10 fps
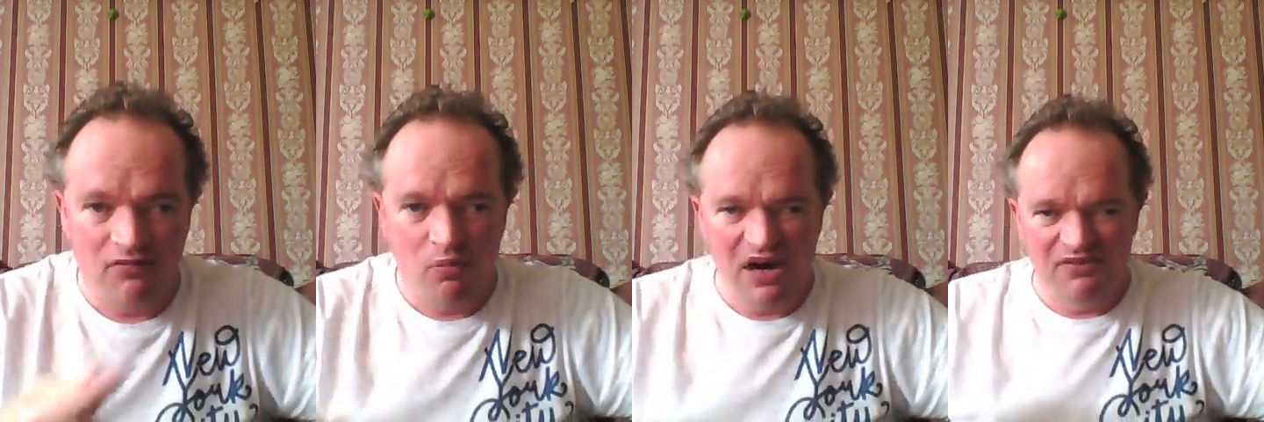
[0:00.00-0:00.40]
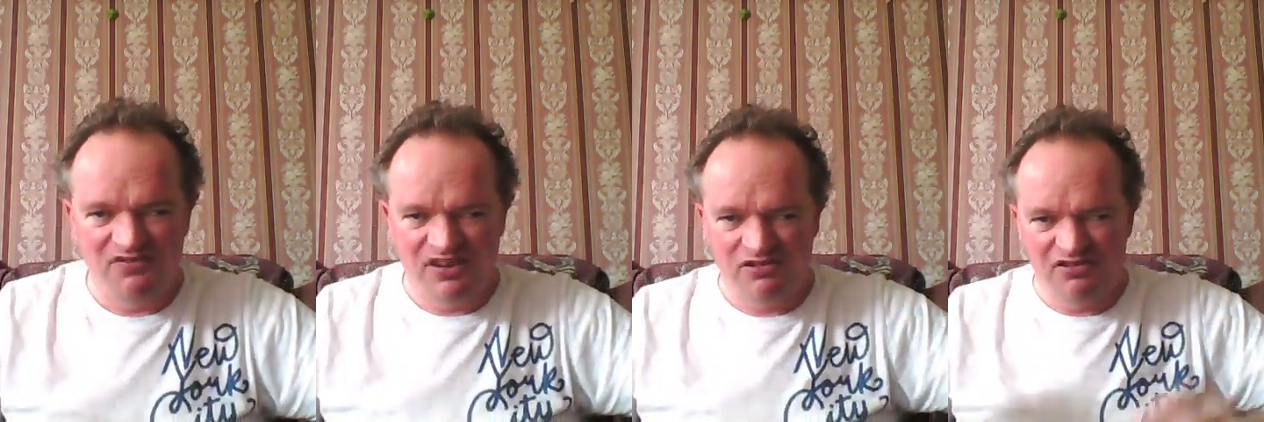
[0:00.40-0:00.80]
They
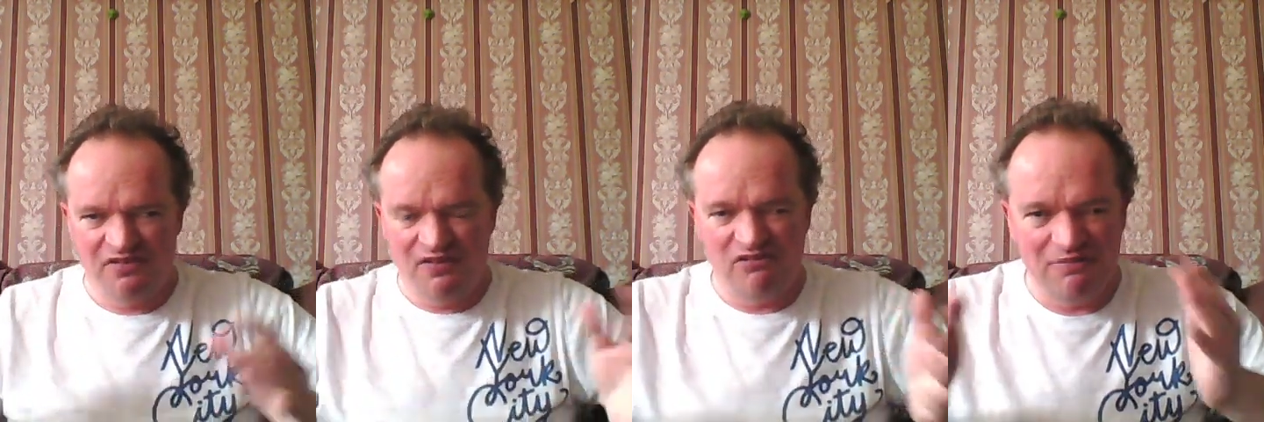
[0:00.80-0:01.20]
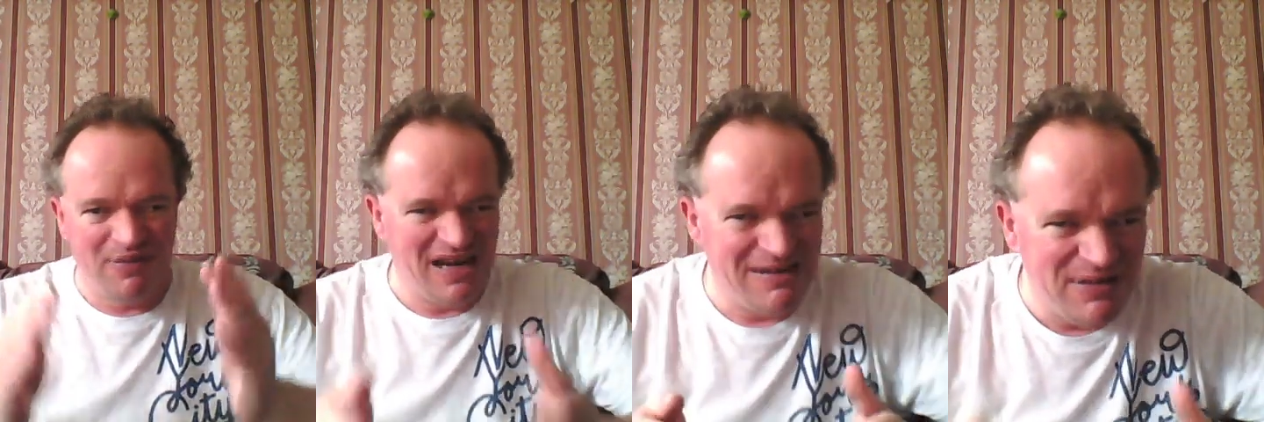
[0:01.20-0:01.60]
also
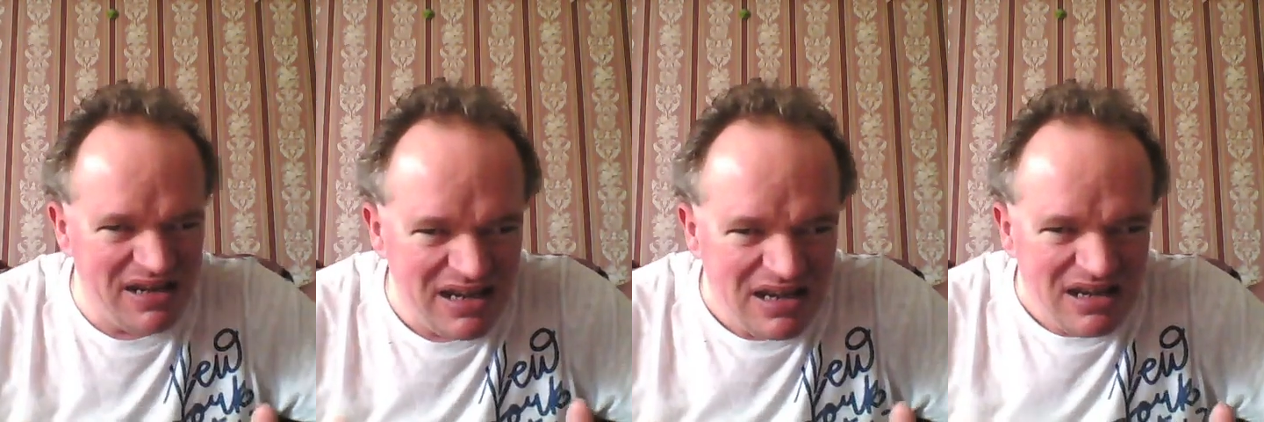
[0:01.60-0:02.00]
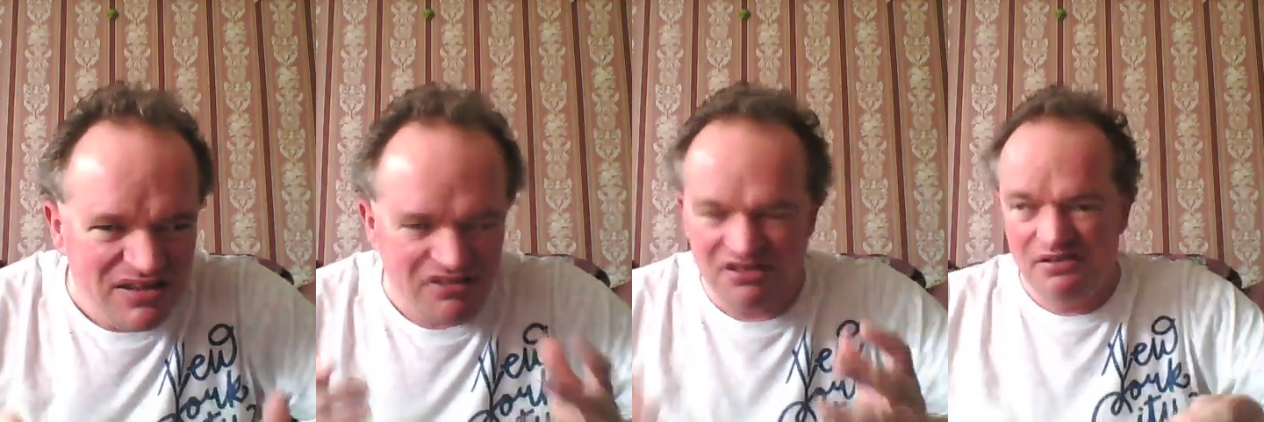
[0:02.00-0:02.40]
have a weird sequence
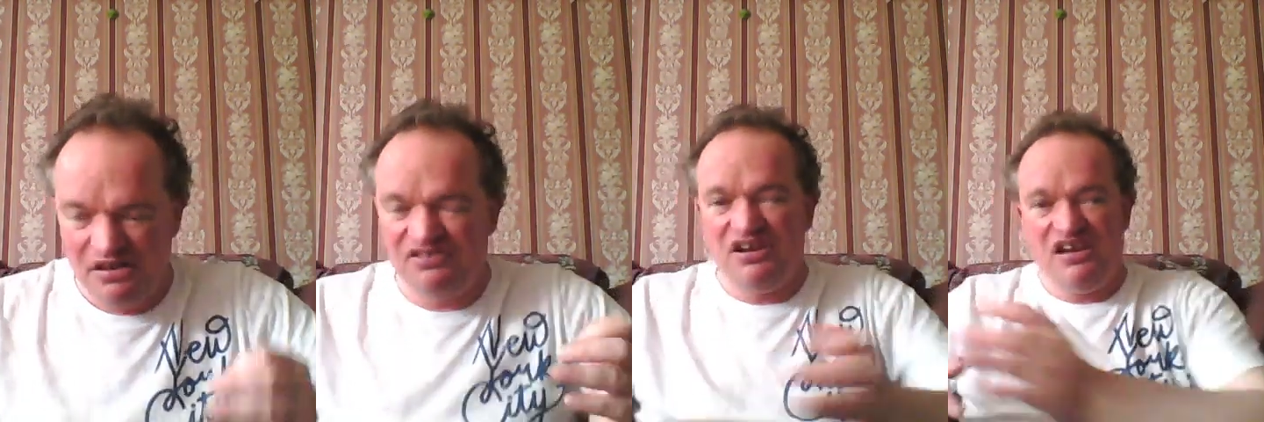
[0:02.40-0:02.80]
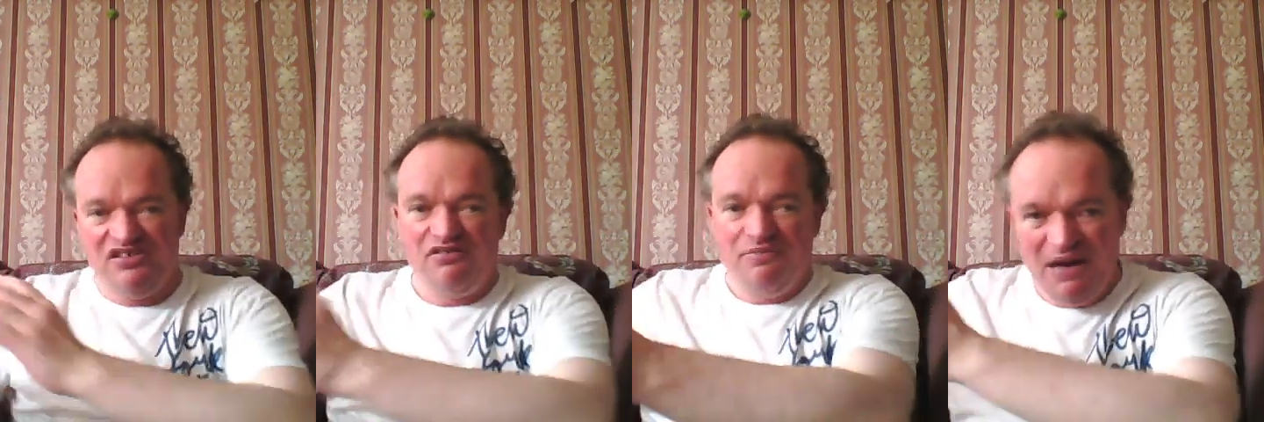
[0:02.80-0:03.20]
involving a baby.